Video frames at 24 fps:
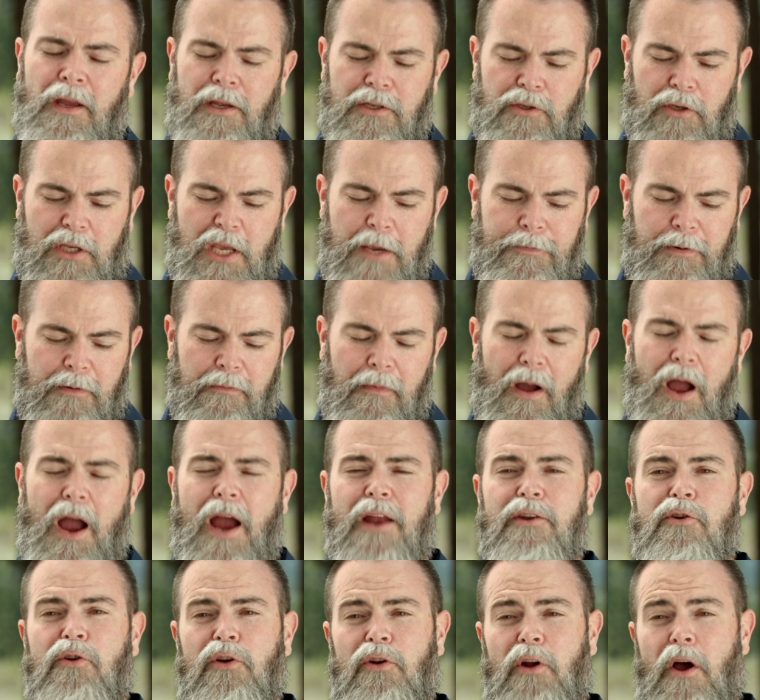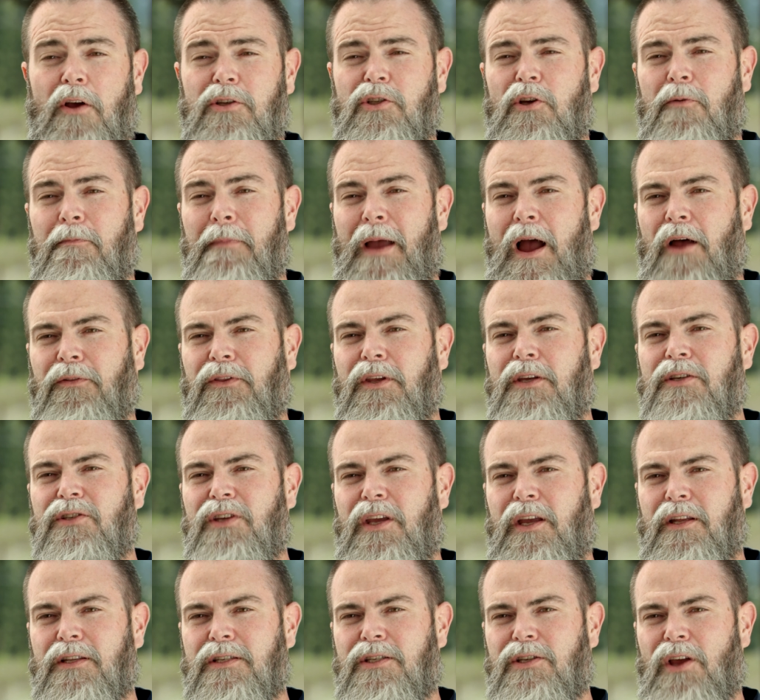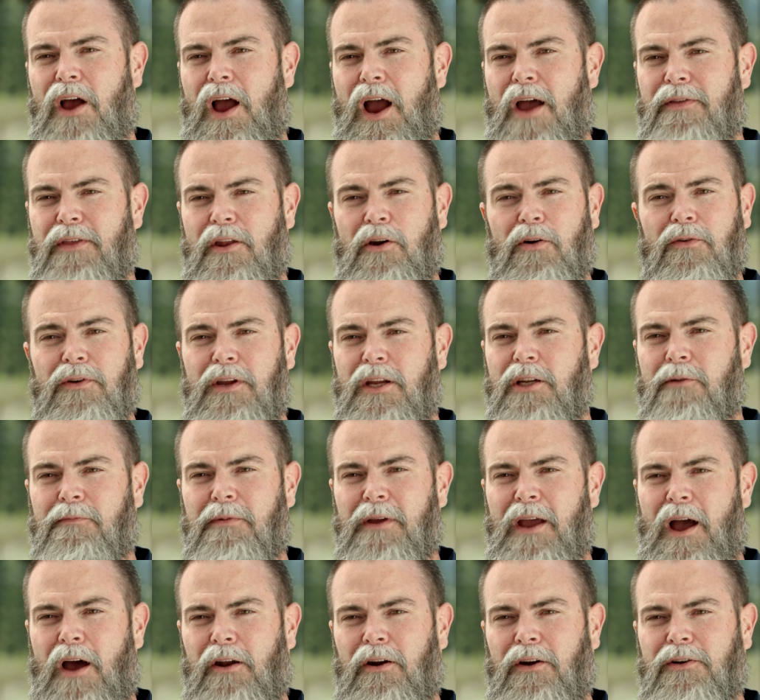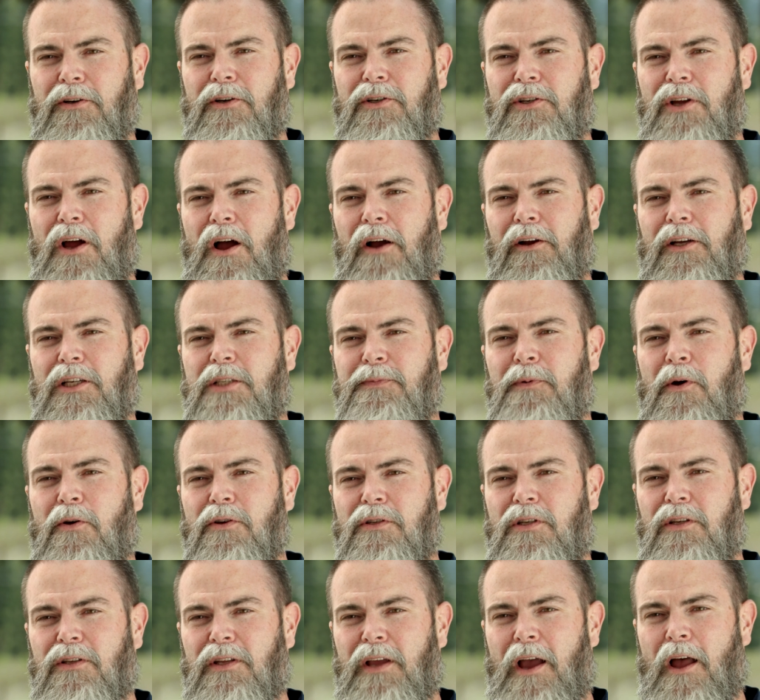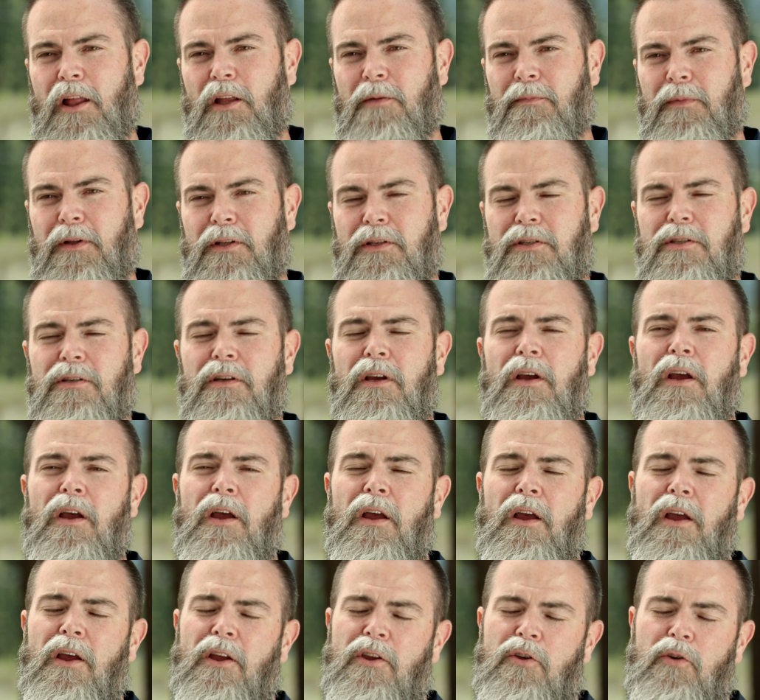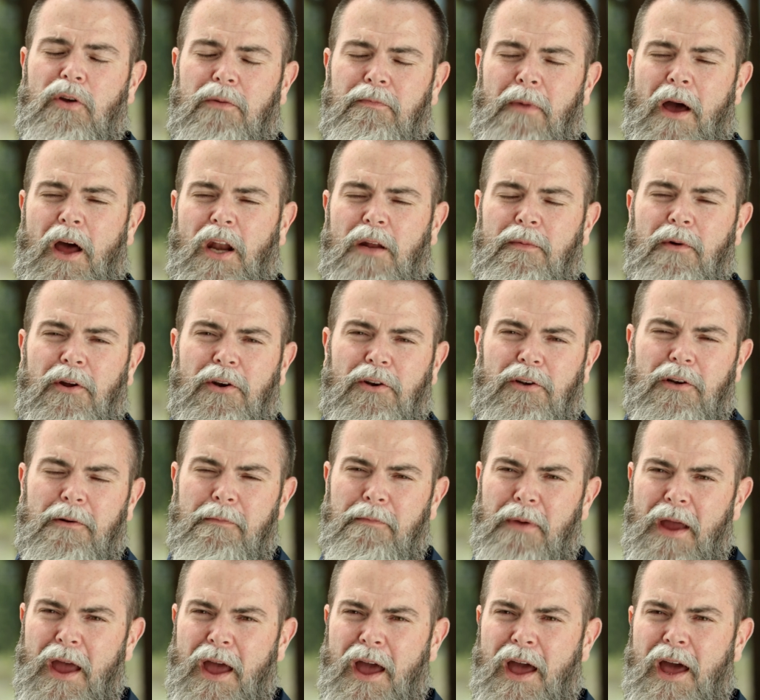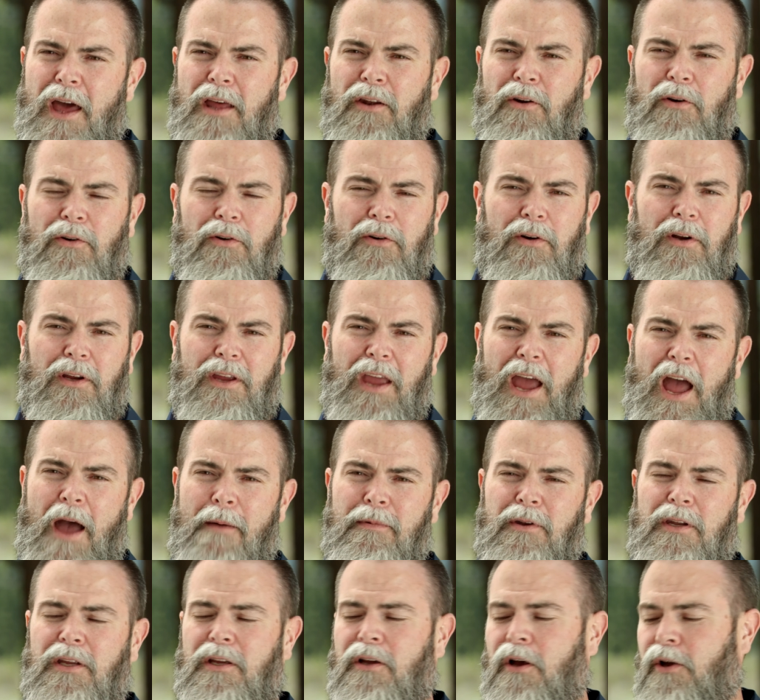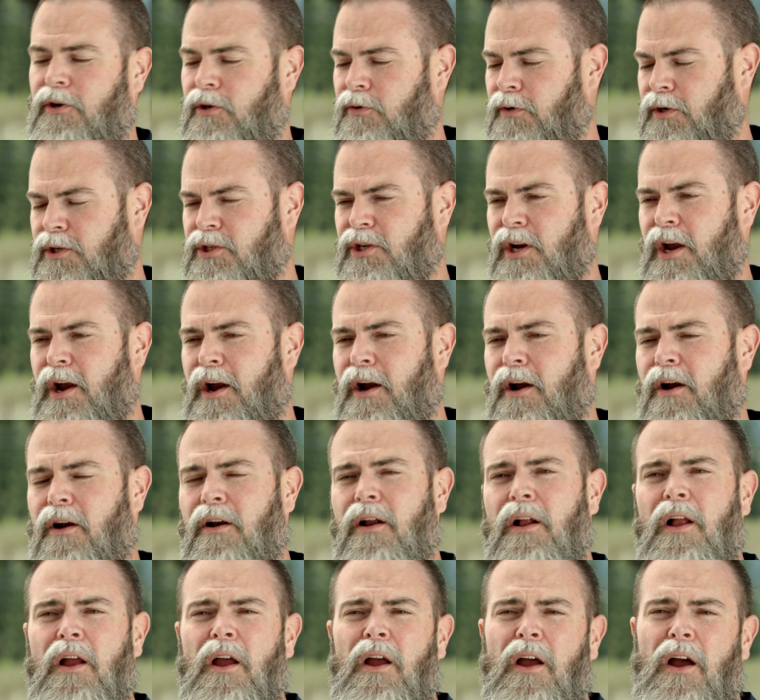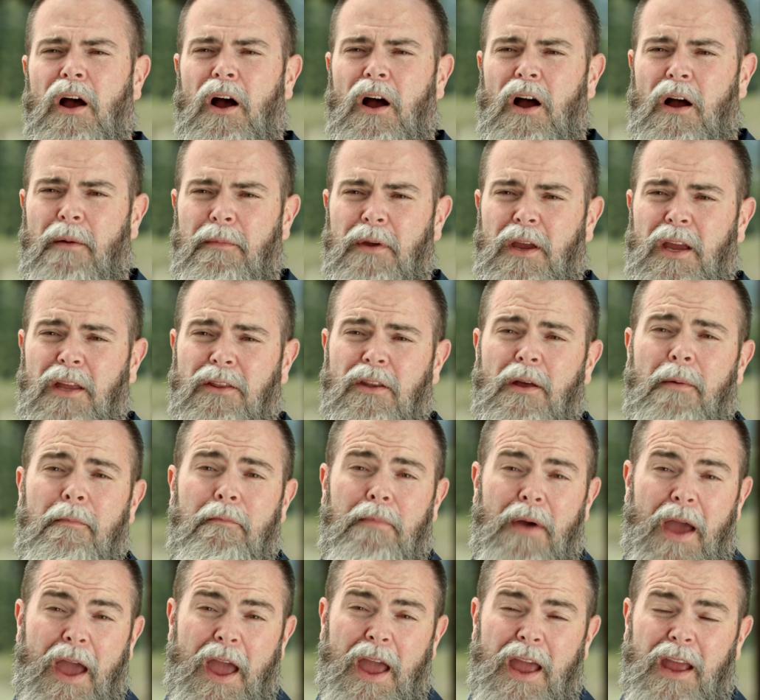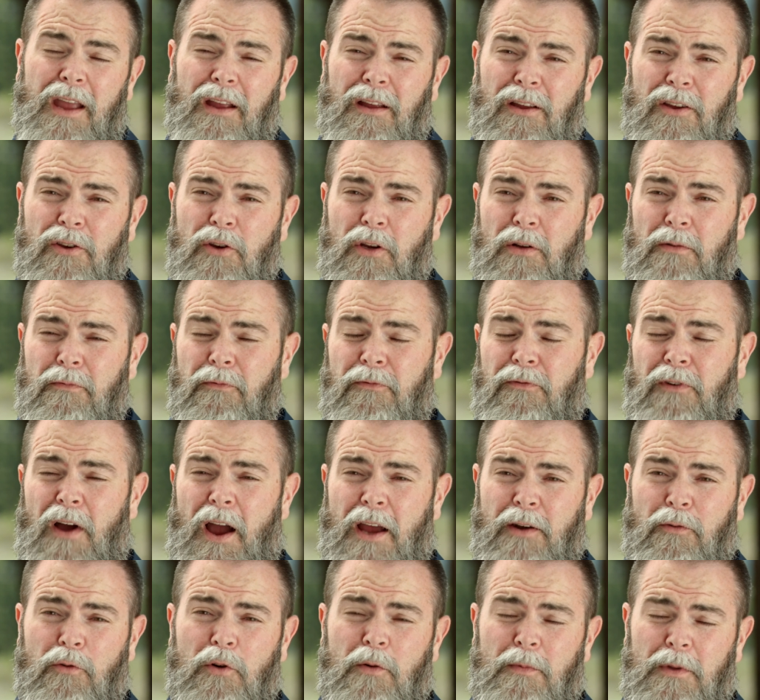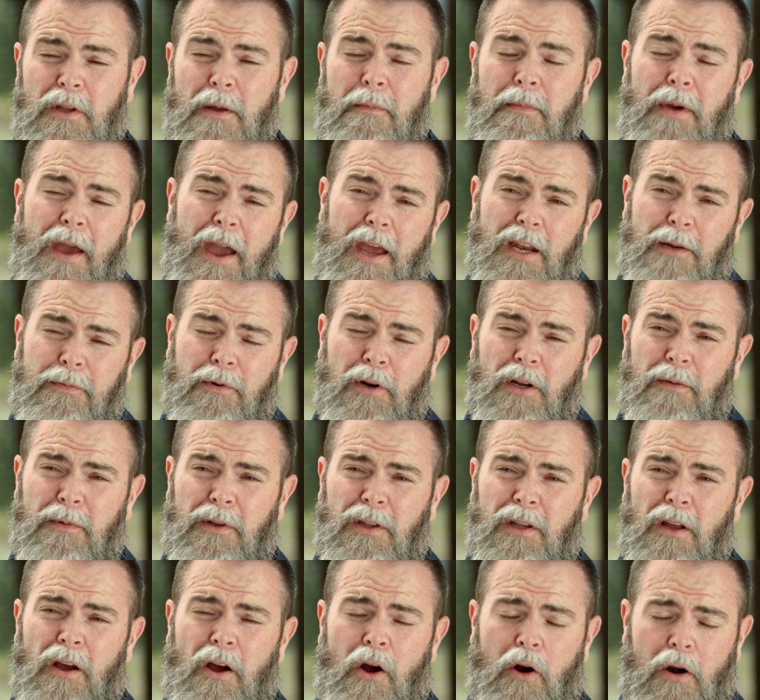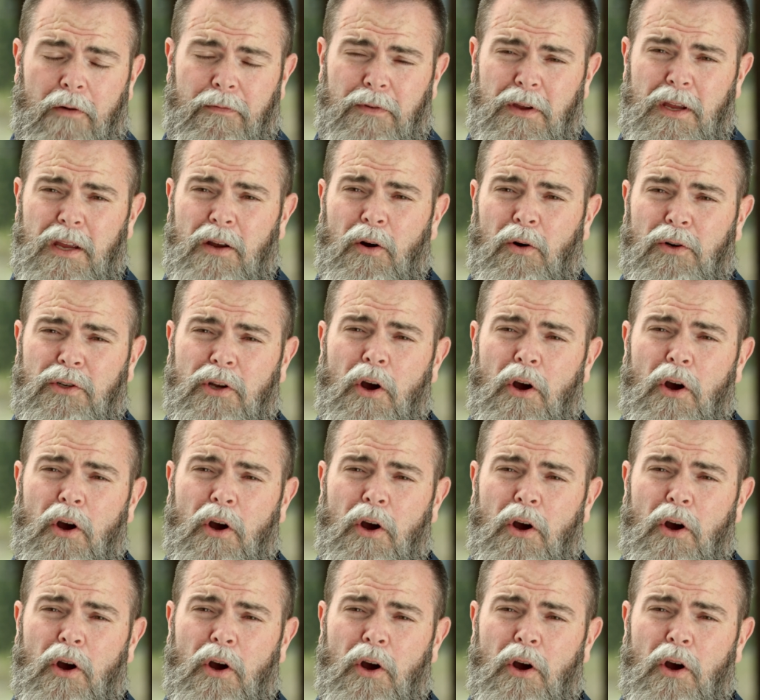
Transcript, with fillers: So keep in mind, you can also mount these inside. They don't need to be out on your tongue exposed to the elements. You can mount them under your bed, under a cabinet, under a chair, um, in the bay. You can find room in the bay to put them in the RV or